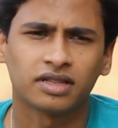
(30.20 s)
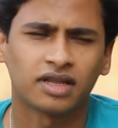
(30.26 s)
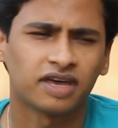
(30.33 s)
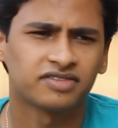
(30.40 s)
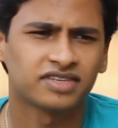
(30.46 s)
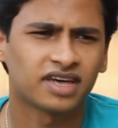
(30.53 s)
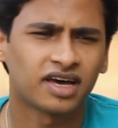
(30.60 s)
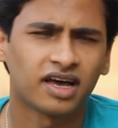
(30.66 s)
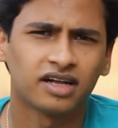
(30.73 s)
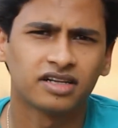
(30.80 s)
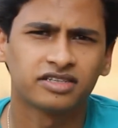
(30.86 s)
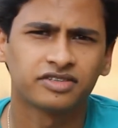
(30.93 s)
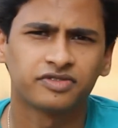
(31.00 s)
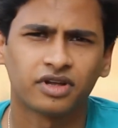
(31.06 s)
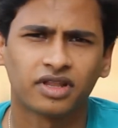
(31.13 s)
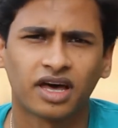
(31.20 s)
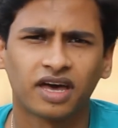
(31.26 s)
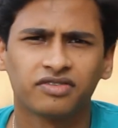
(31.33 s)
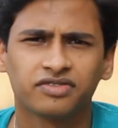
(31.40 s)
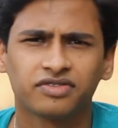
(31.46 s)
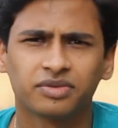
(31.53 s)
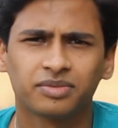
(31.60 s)
live tiles for
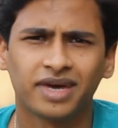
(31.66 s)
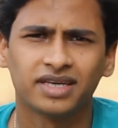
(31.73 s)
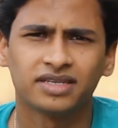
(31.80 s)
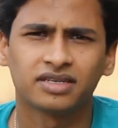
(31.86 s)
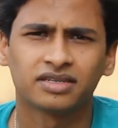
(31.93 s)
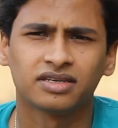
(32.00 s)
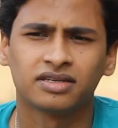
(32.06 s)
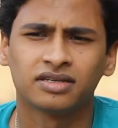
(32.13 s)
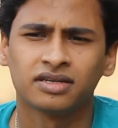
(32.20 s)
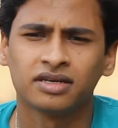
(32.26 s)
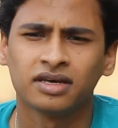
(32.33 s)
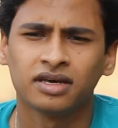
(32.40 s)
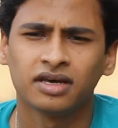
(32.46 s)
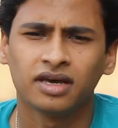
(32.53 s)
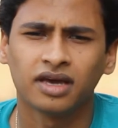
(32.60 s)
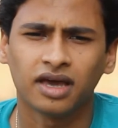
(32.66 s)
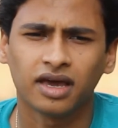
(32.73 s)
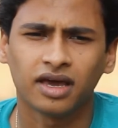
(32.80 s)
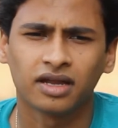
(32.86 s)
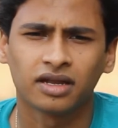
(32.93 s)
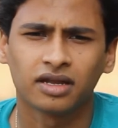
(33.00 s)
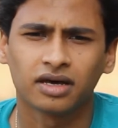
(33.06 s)
live information
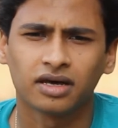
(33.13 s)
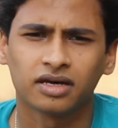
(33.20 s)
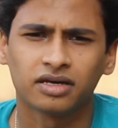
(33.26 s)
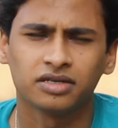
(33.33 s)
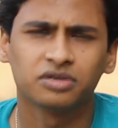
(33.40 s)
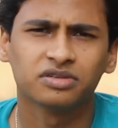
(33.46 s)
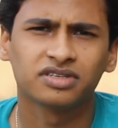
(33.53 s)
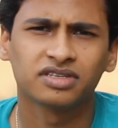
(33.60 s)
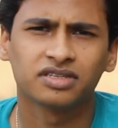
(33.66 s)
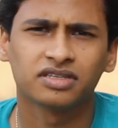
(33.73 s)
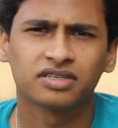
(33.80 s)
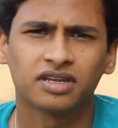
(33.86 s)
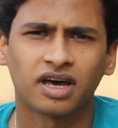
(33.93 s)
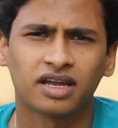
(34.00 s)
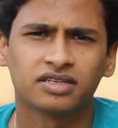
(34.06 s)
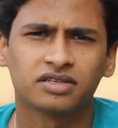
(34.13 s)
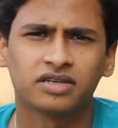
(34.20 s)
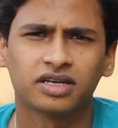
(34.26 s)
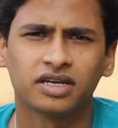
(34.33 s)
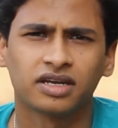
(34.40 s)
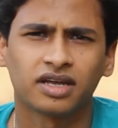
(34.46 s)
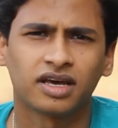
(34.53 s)
and using the start
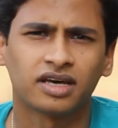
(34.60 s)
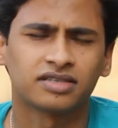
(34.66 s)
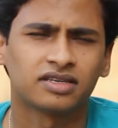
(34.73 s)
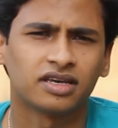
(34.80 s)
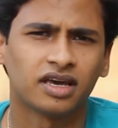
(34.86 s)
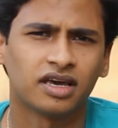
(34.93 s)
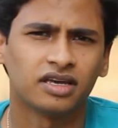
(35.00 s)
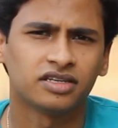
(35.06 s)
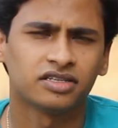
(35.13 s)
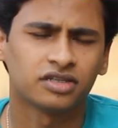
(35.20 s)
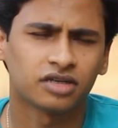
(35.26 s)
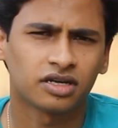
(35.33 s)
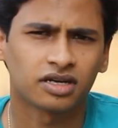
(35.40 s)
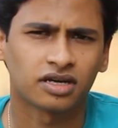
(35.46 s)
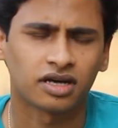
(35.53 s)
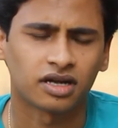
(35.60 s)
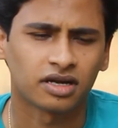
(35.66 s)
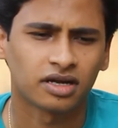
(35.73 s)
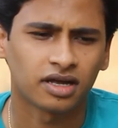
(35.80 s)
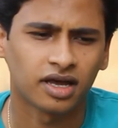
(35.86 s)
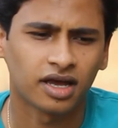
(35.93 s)
screen as a shortcut.